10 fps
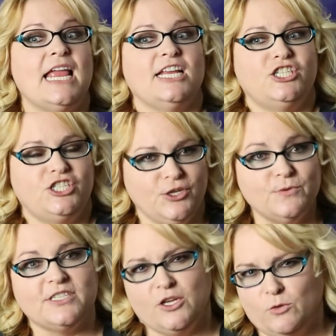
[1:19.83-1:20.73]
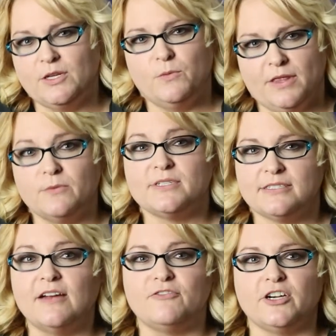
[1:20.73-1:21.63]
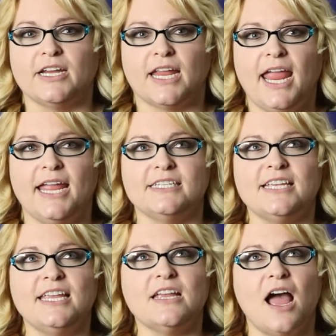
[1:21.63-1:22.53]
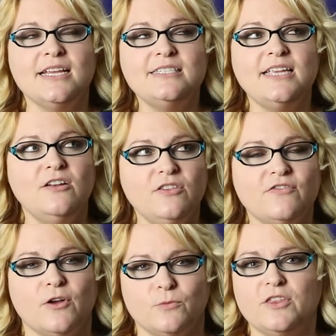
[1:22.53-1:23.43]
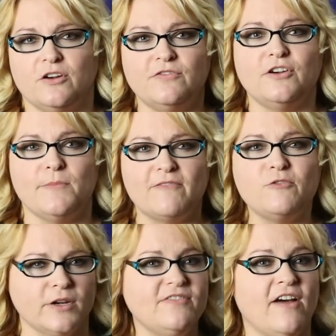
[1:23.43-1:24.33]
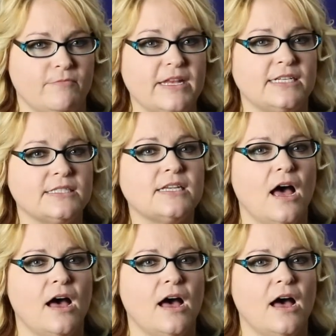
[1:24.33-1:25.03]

She was the only one that was suffering. And I stayed on the phone with her for about 45 minutes.